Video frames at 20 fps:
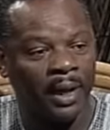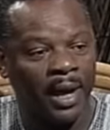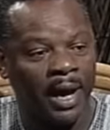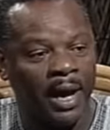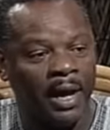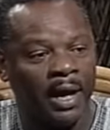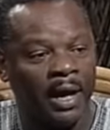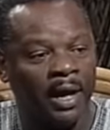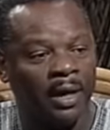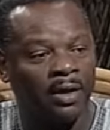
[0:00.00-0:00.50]

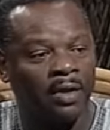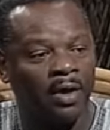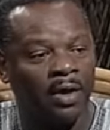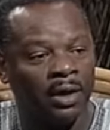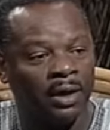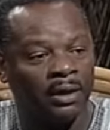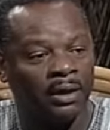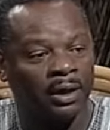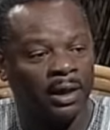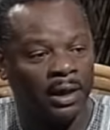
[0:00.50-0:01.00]
I
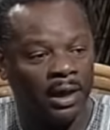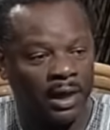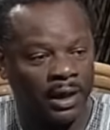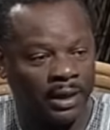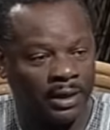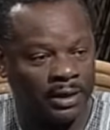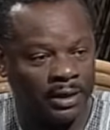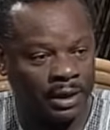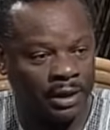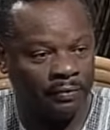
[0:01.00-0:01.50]
call it the
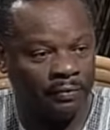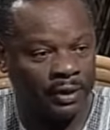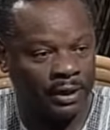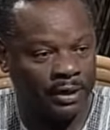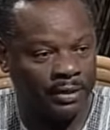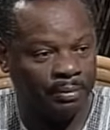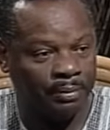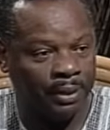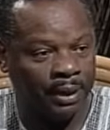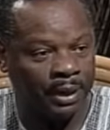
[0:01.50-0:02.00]
legacy of
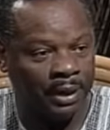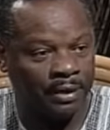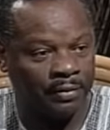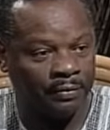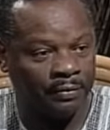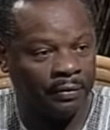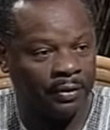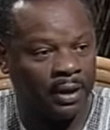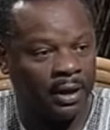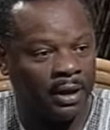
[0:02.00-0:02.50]

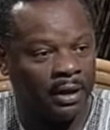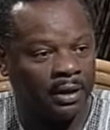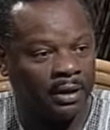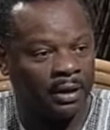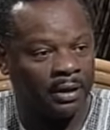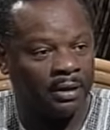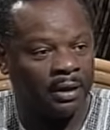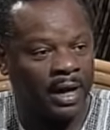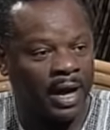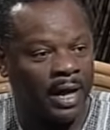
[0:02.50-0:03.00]
disbelief.
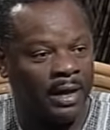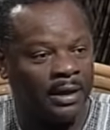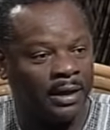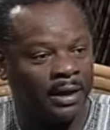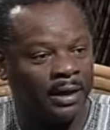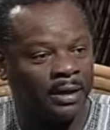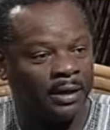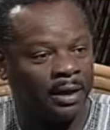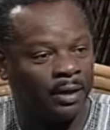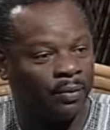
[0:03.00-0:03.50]
The
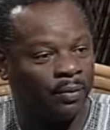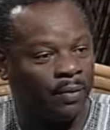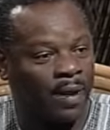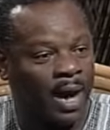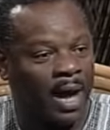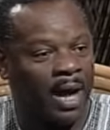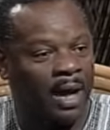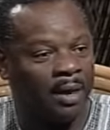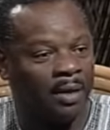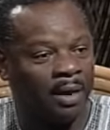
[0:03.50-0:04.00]
idea that,
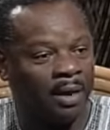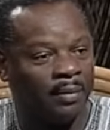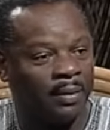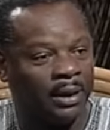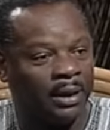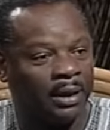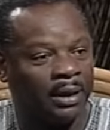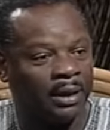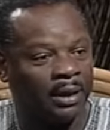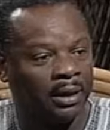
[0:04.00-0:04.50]
wow, I
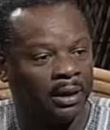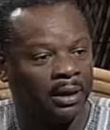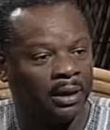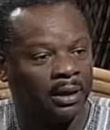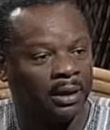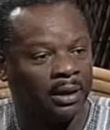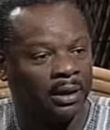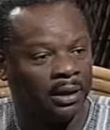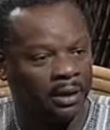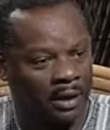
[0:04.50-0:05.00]

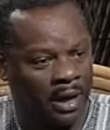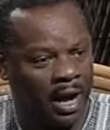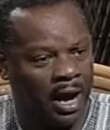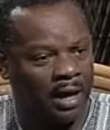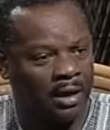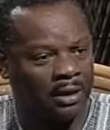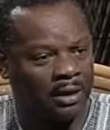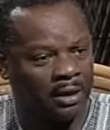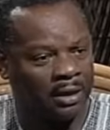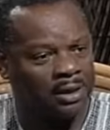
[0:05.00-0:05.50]
mean,
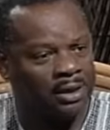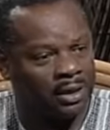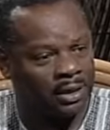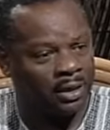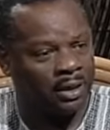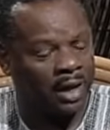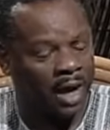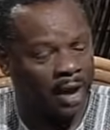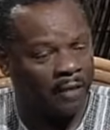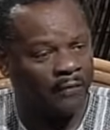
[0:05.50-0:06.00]
this is
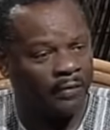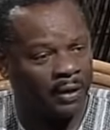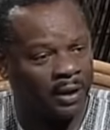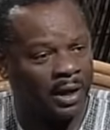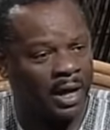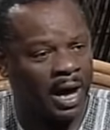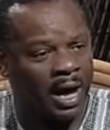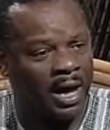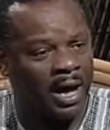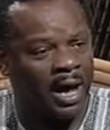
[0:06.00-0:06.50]
in
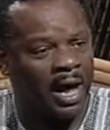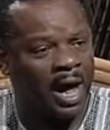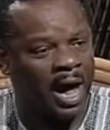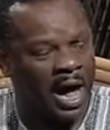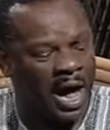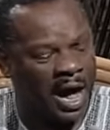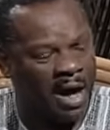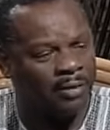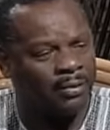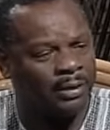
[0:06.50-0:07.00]
Africa?
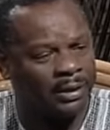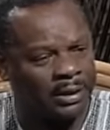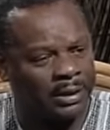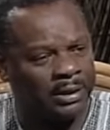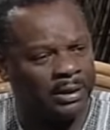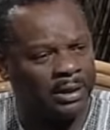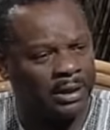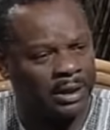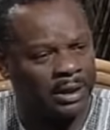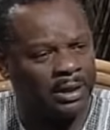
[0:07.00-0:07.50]
How
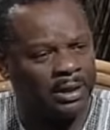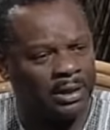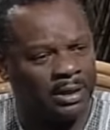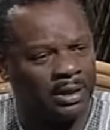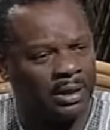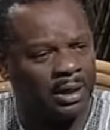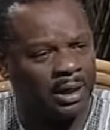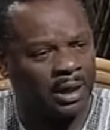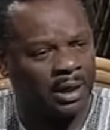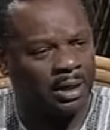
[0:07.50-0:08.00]
did
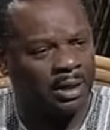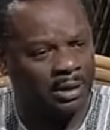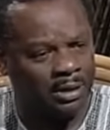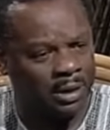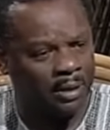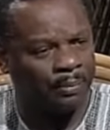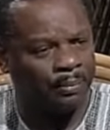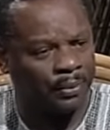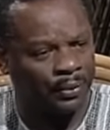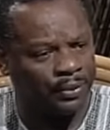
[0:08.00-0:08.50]
these
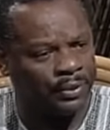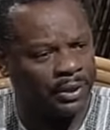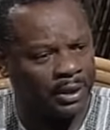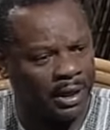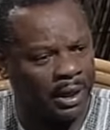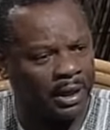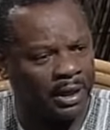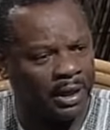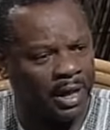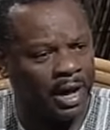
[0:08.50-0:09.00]
temples
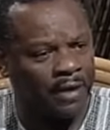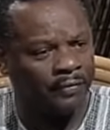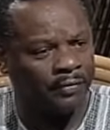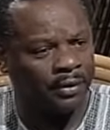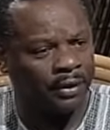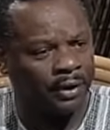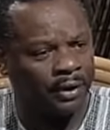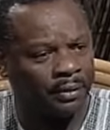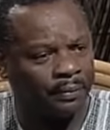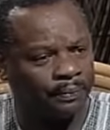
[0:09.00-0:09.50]
get in
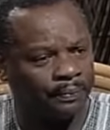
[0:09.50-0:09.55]
Africa?